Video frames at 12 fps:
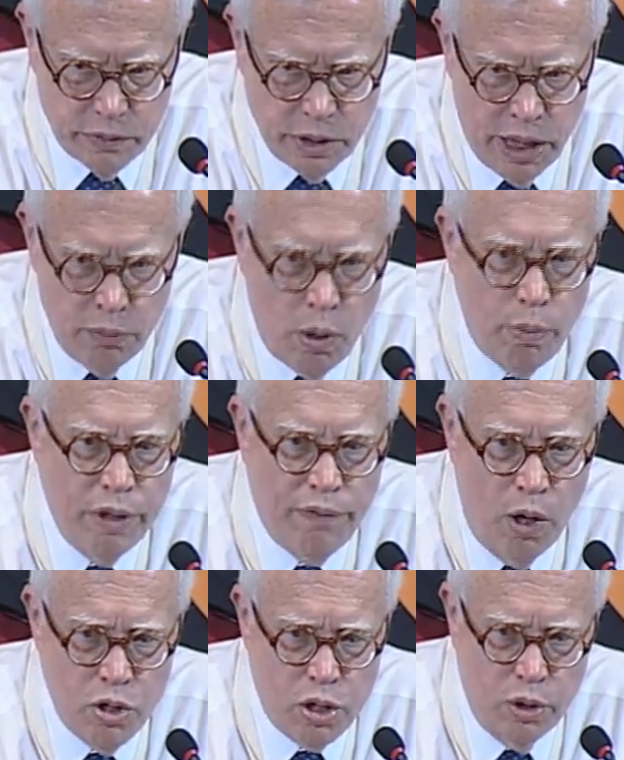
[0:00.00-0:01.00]
And what we've
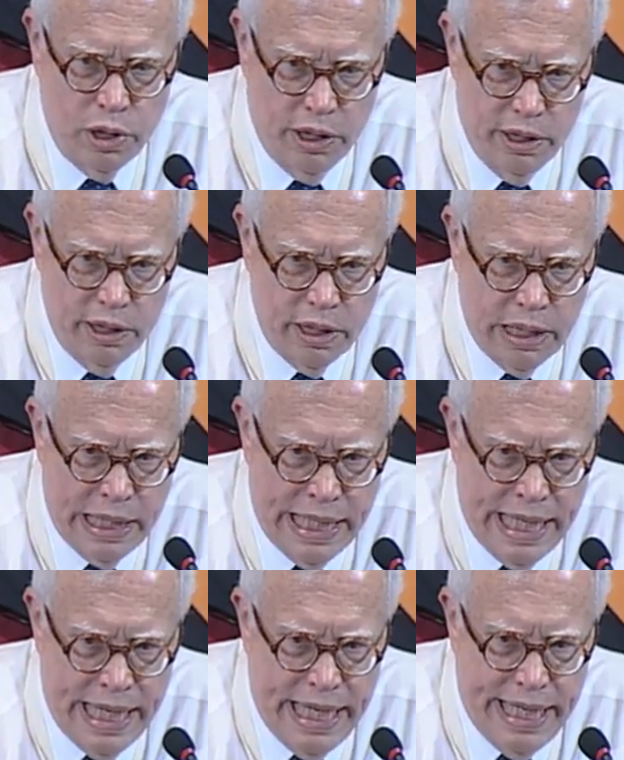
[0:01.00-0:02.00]
also learned
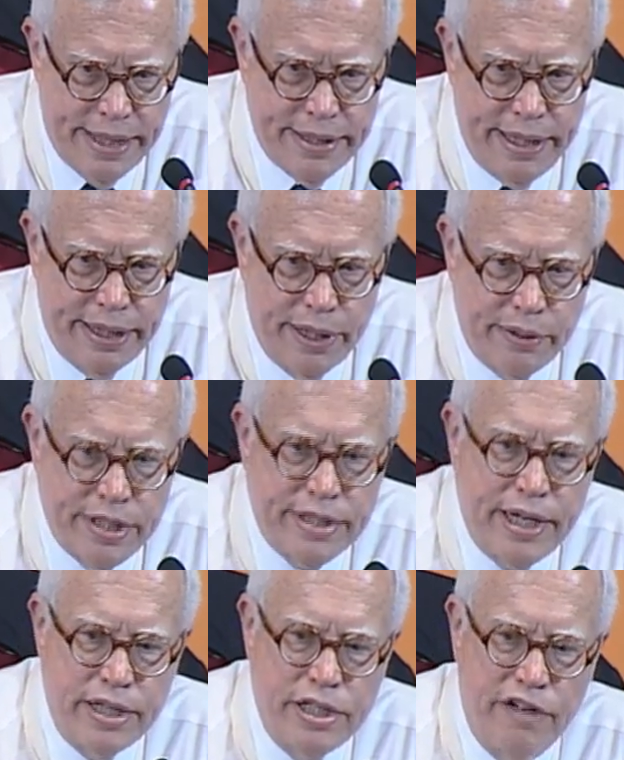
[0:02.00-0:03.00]
is that there are
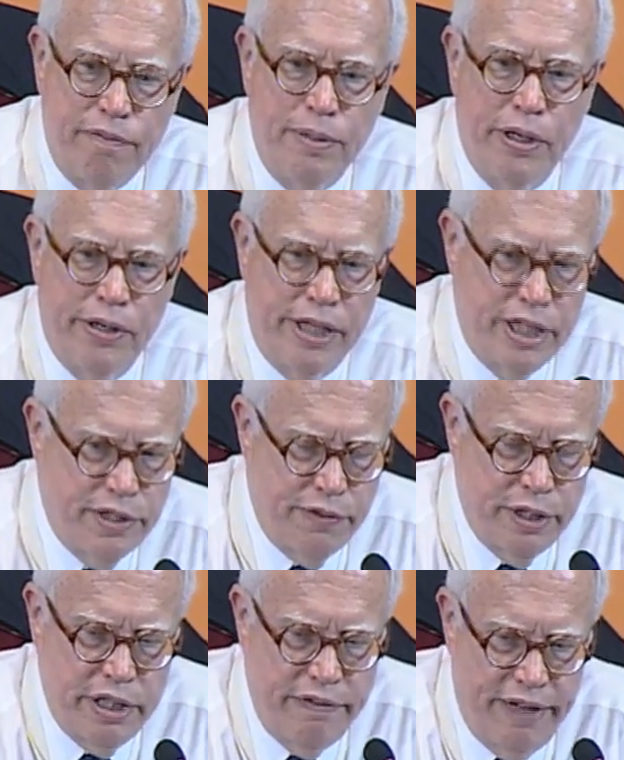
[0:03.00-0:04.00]
sensitive periods for
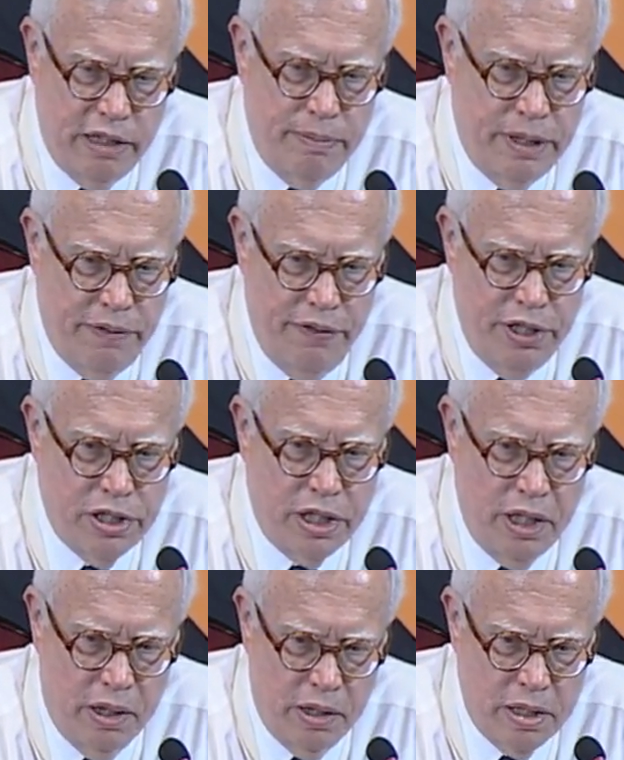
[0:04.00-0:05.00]
the development of these
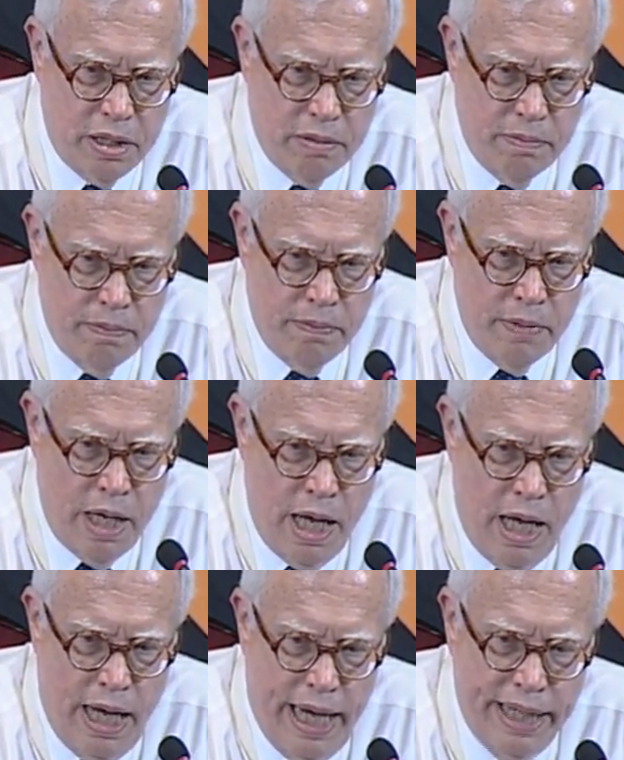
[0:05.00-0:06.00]
skills.
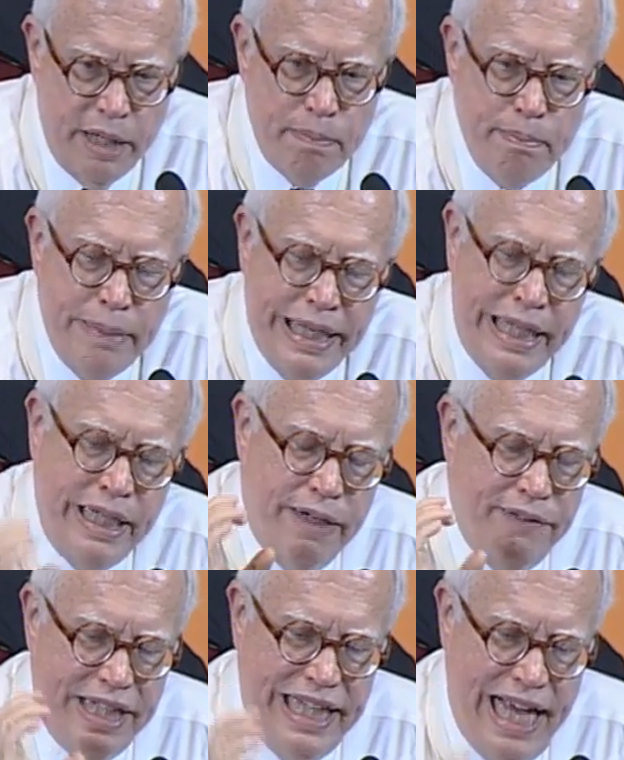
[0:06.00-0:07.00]
And at many
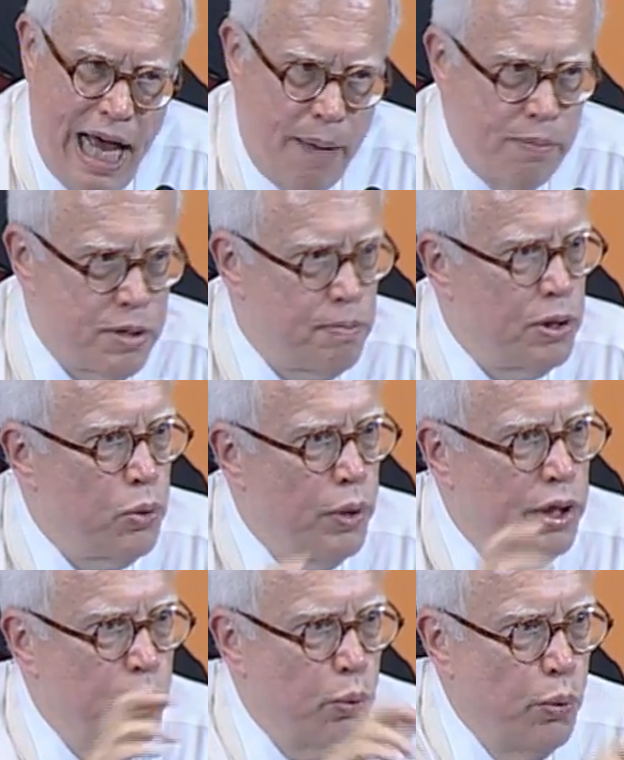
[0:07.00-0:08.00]
of the gaps
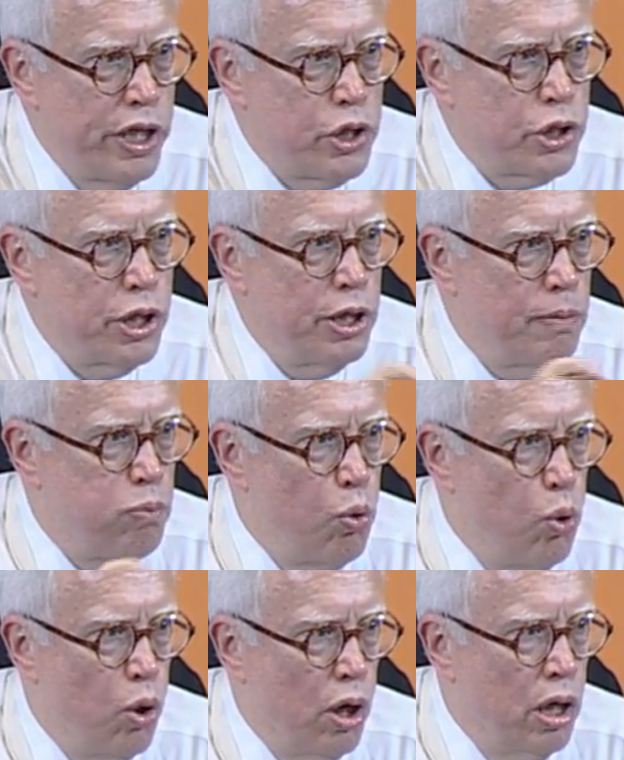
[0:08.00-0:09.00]
between the rich and the
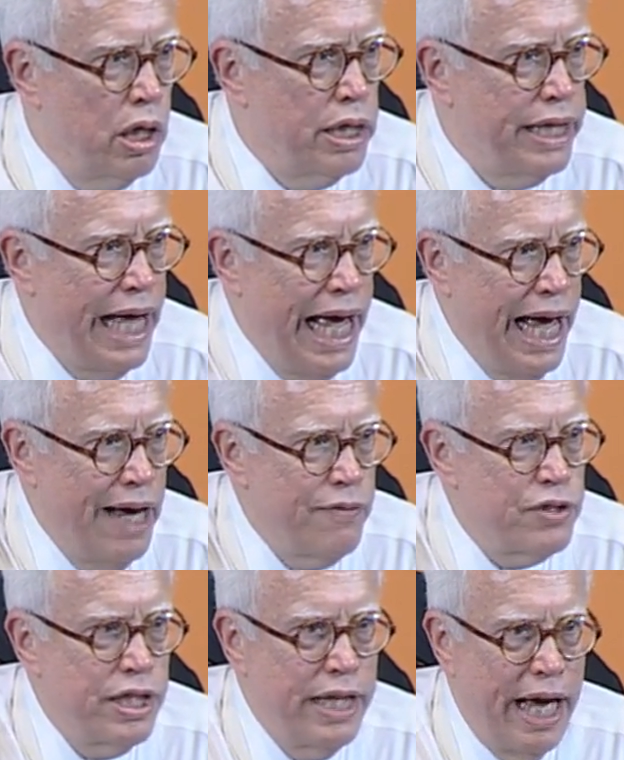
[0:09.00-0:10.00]
poor, the
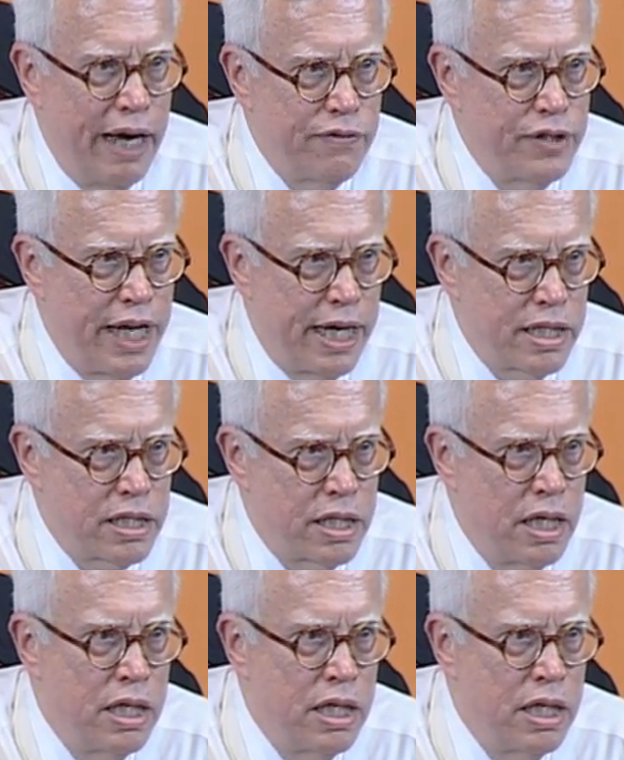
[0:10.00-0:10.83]
haves and the have nots,